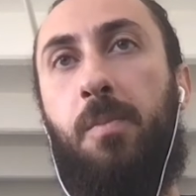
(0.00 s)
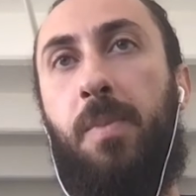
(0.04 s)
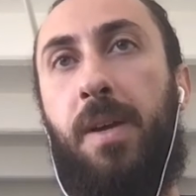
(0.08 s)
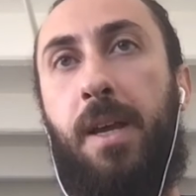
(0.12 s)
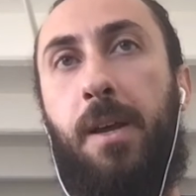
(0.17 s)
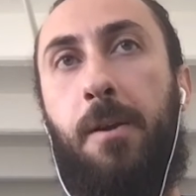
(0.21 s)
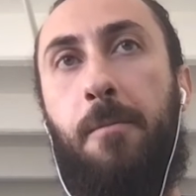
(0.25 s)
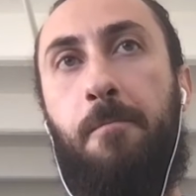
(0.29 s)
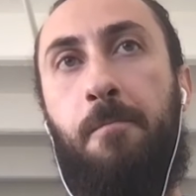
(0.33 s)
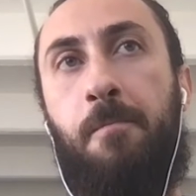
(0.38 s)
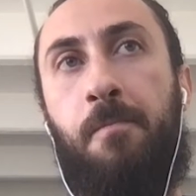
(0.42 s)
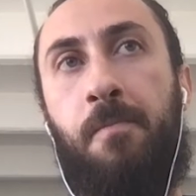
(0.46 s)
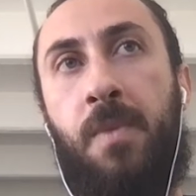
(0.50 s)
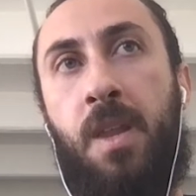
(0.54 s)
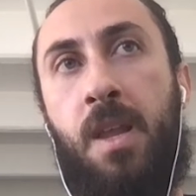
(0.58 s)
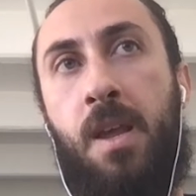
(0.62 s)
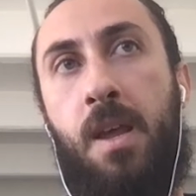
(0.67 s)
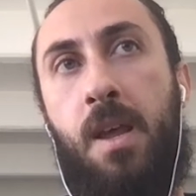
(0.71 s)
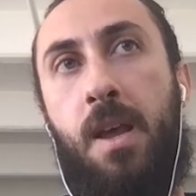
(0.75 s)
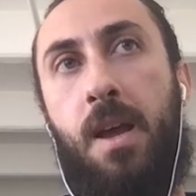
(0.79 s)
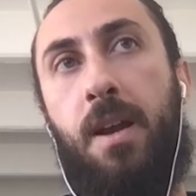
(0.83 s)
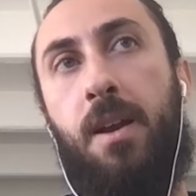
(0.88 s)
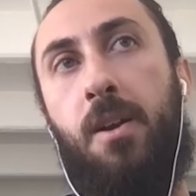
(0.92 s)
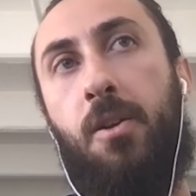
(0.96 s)
bit?
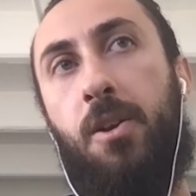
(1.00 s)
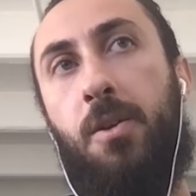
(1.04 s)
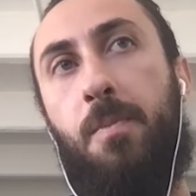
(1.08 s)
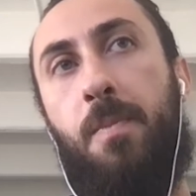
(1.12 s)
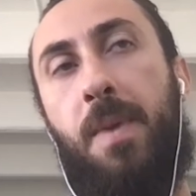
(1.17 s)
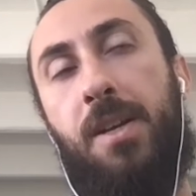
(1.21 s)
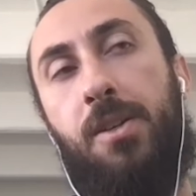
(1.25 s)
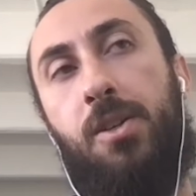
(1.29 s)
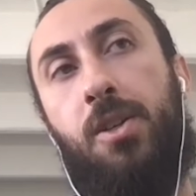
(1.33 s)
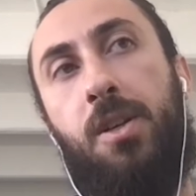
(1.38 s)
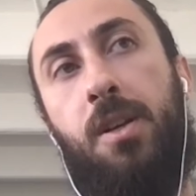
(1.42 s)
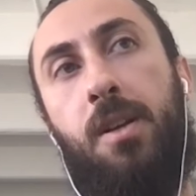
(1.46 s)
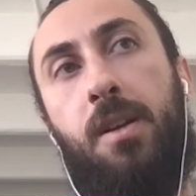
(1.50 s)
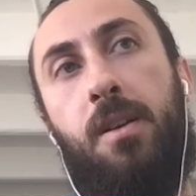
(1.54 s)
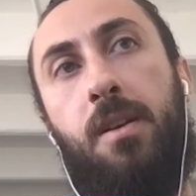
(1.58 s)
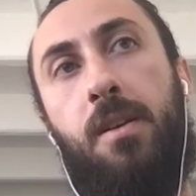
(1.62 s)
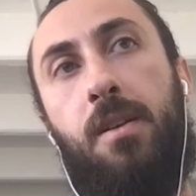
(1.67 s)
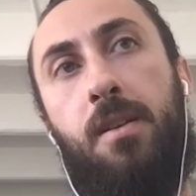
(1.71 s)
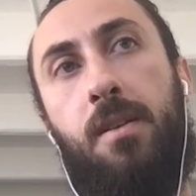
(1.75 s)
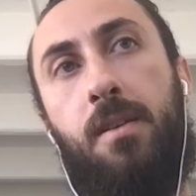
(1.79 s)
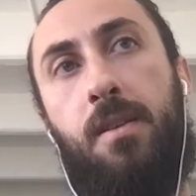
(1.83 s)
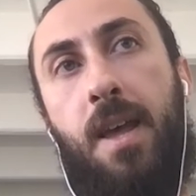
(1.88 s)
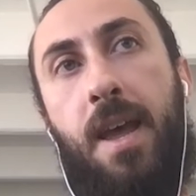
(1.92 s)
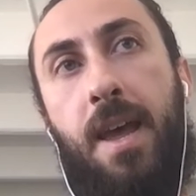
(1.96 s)
I know you mentioned
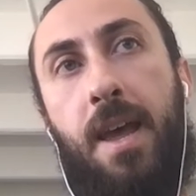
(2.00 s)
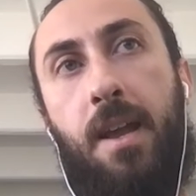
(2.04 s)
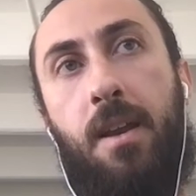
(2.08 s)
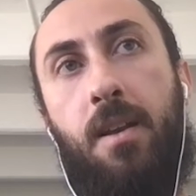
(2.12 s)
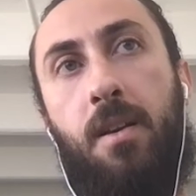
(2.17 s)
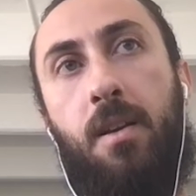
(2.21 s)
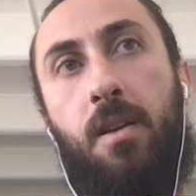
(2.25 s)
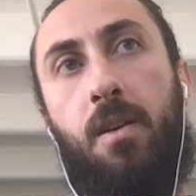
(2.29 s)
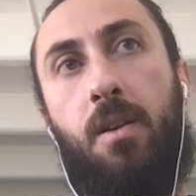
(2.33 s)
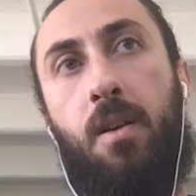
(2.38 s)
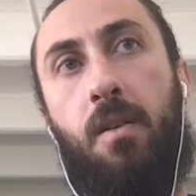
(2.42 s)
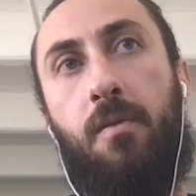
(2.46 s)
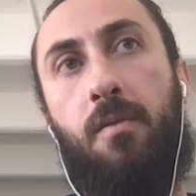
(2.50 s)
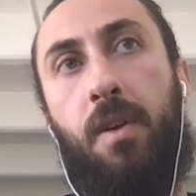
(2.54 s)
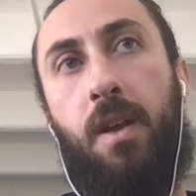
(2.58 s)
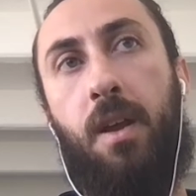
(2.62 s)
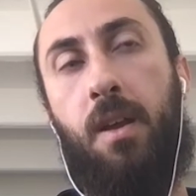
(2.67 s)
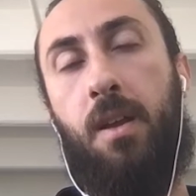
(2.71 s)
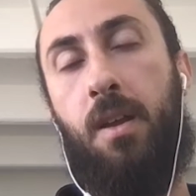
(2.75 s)
that you have